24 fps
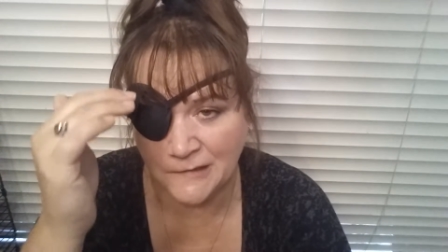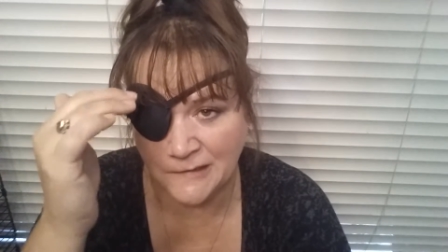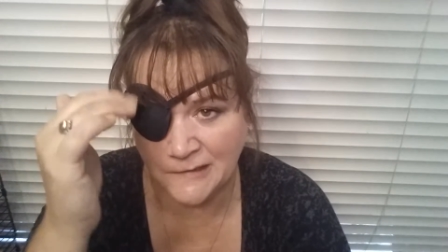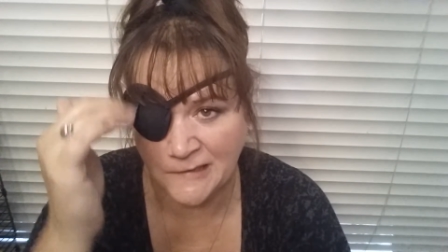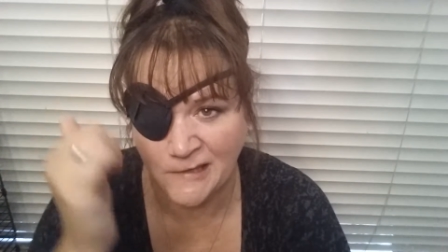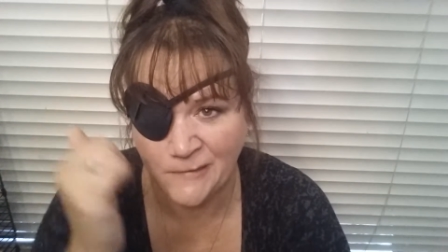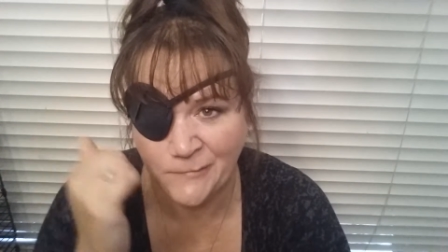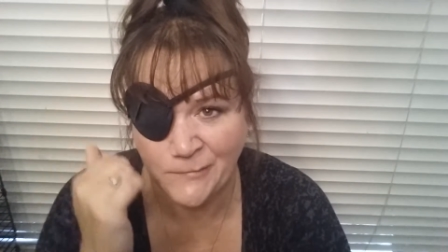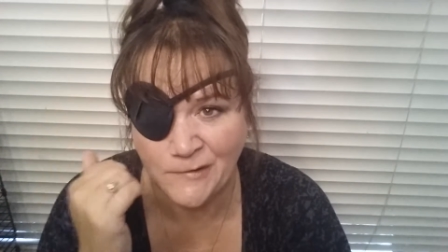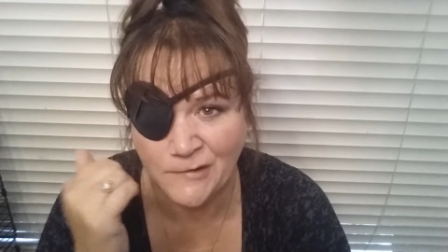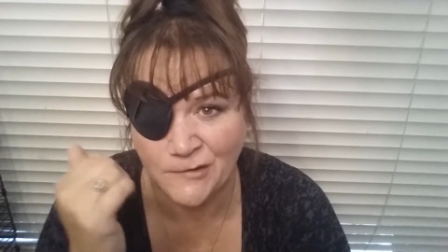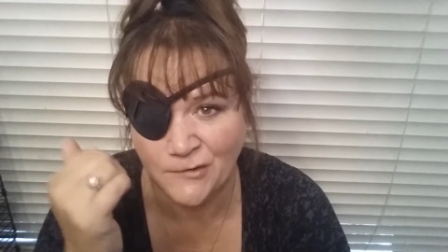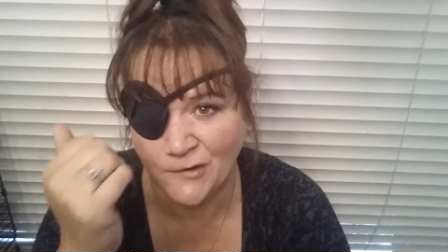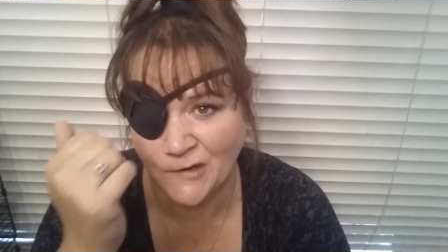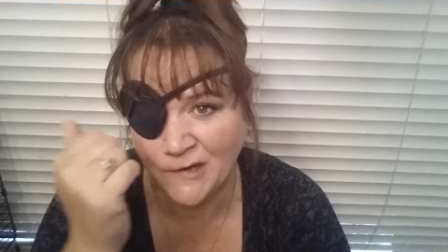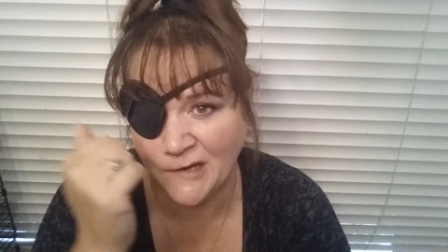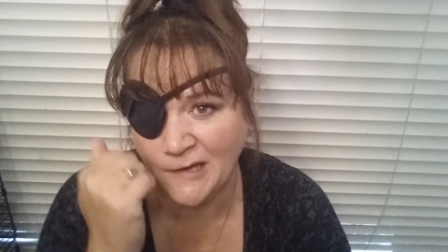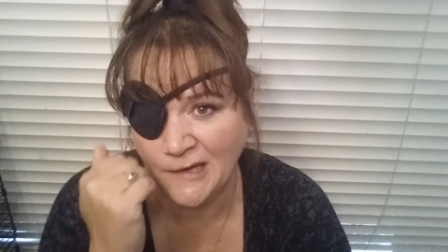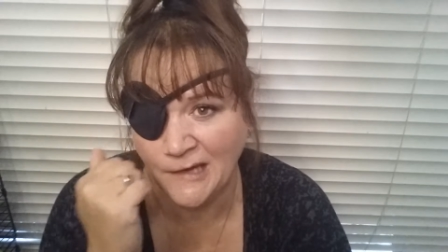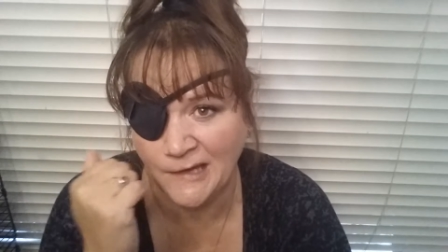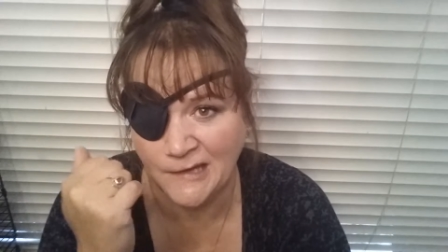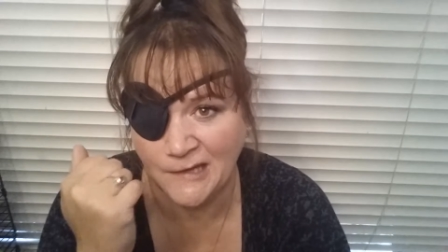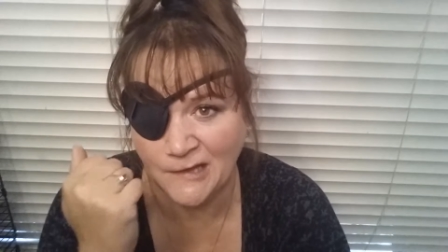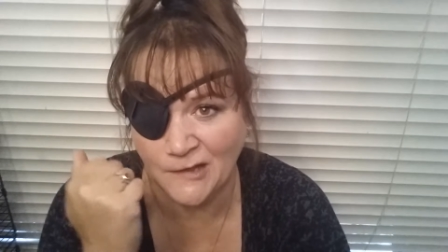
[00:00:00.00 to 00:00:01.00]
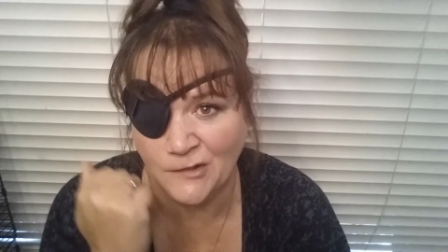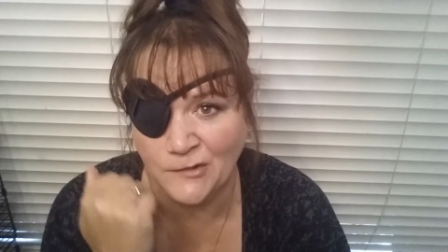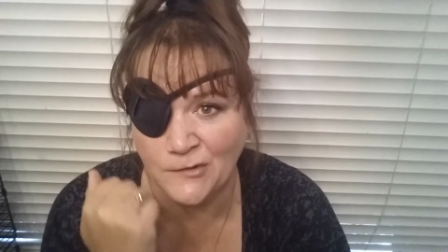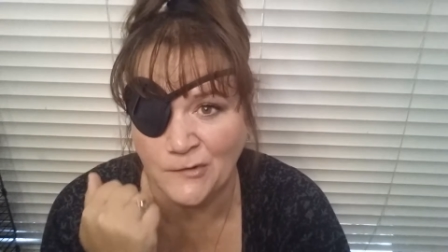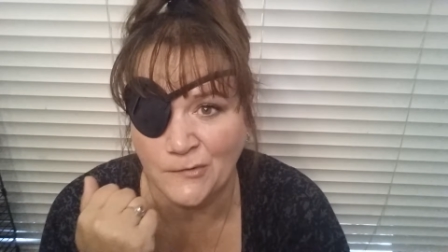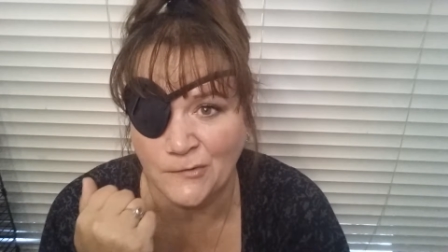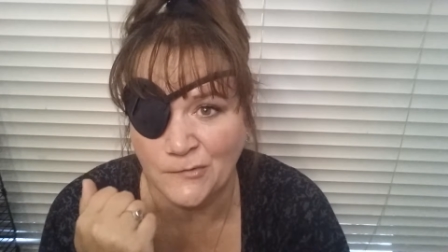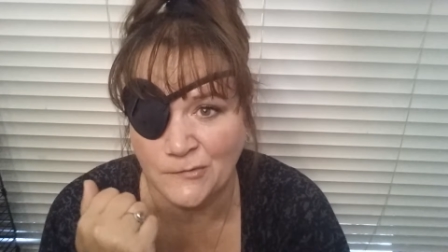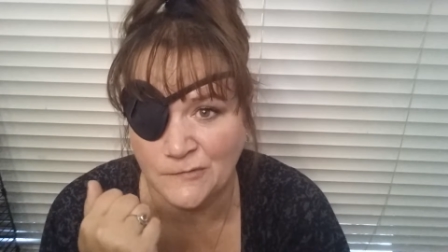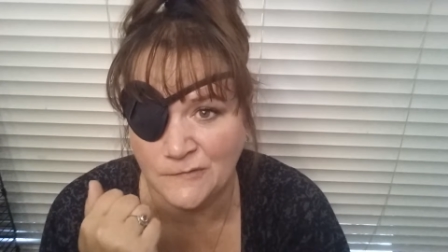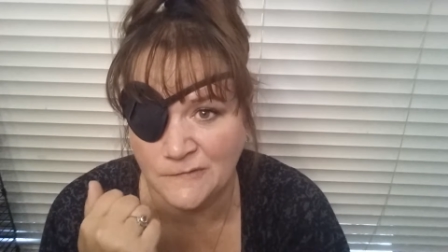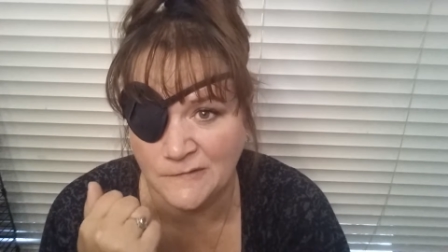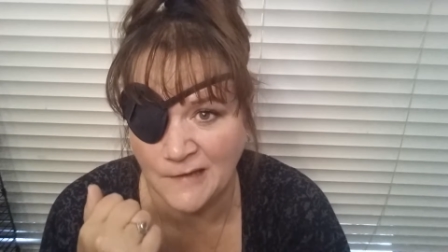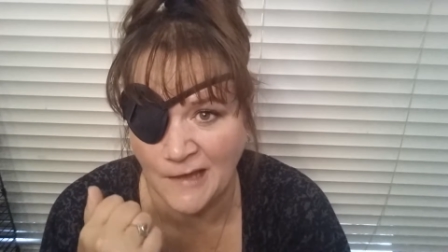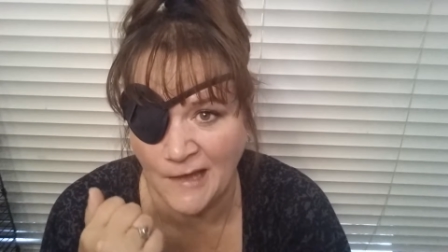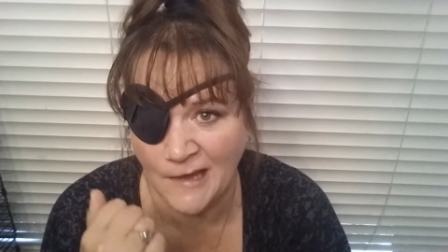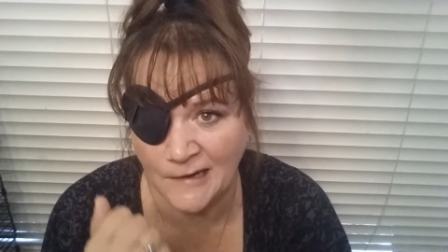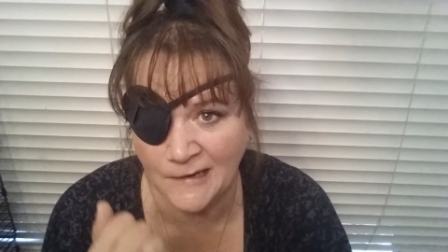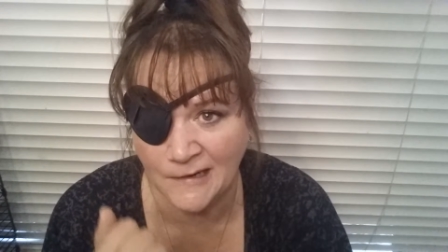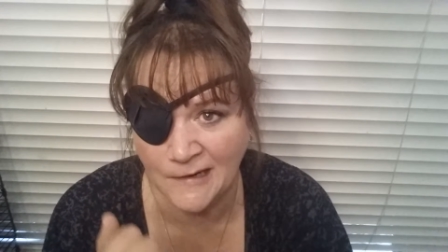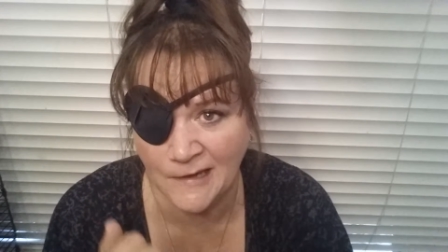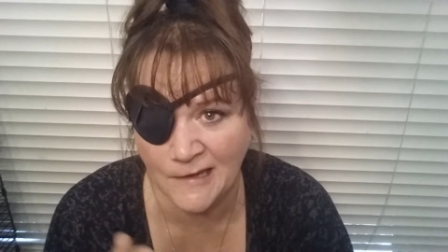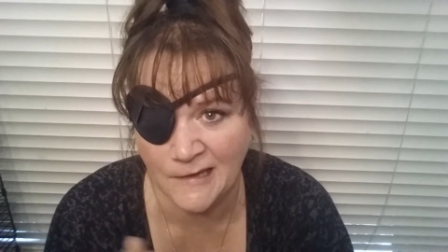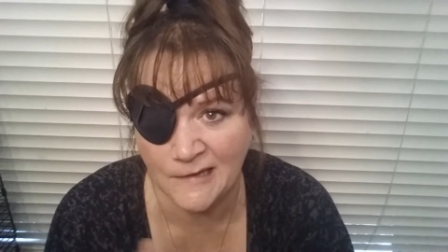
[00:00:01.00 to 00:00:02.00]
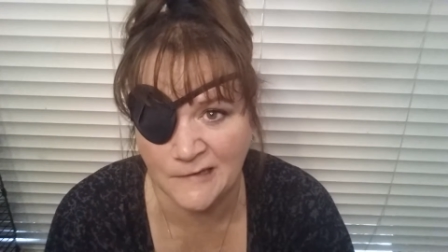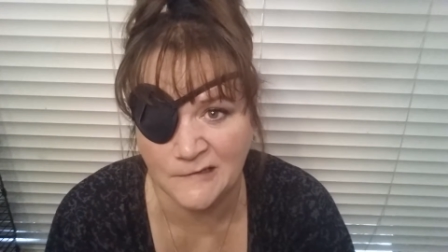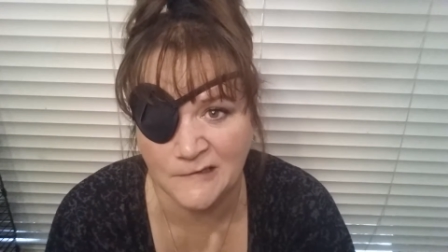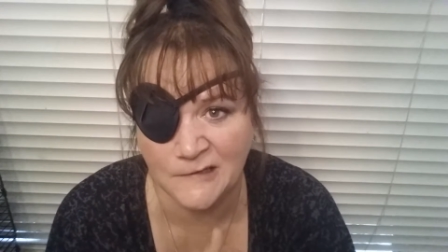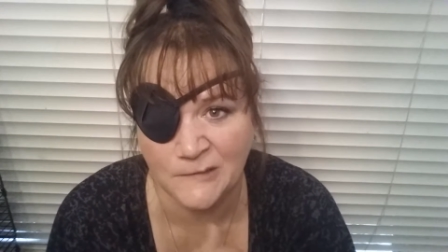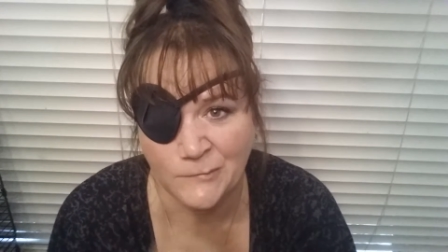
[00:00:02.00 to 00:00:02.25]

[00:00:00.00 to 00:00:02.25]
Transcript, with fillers: Keeping your eye closed at night